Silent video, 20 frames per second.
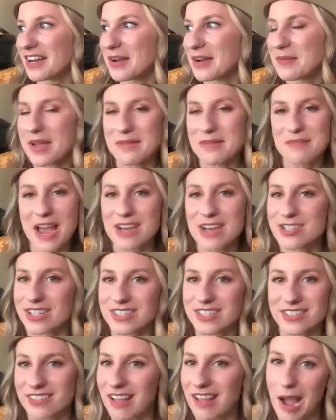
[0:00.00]
um, and magic
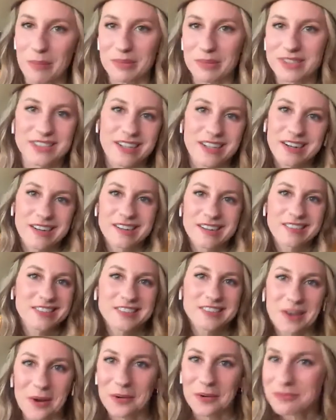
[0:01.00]
still happens here.
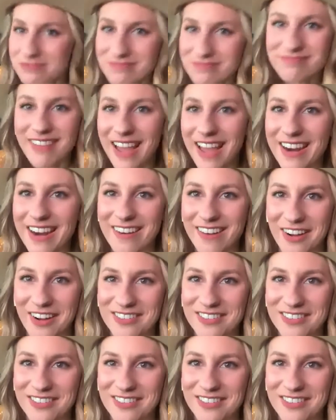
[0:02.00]
So I don't